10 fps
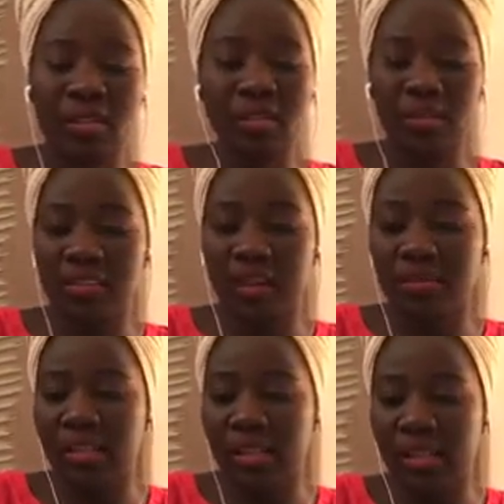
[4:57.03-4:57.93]
told my
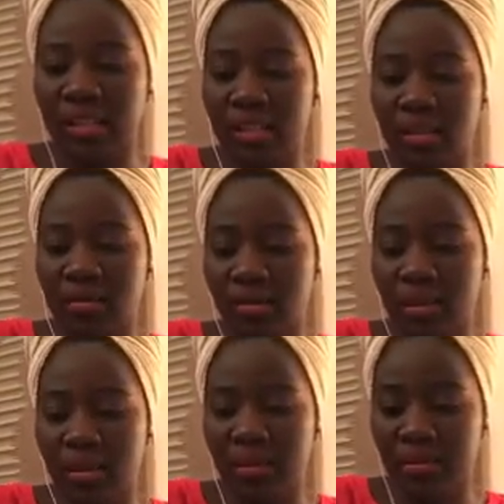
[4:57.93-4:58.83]
family like at the end of the
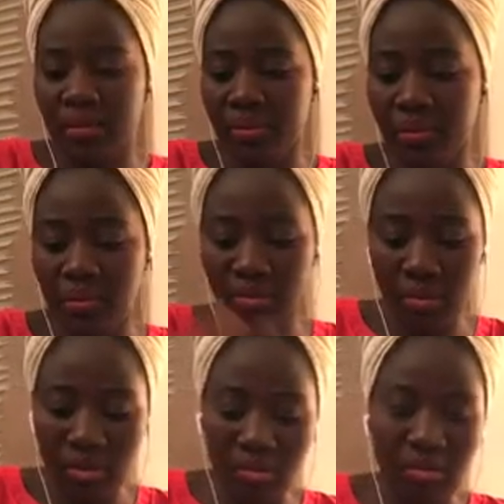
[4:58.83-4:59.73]
day, they were
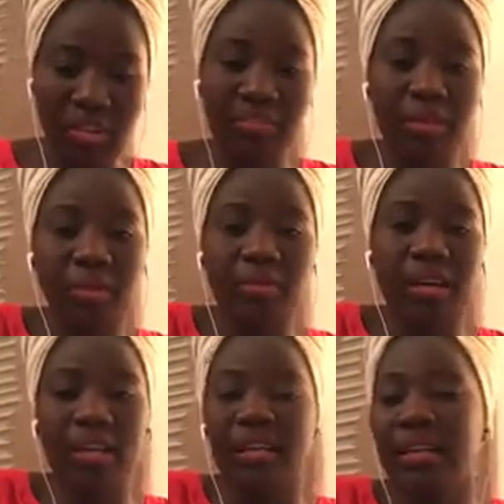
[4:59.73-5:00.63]
just driving me back,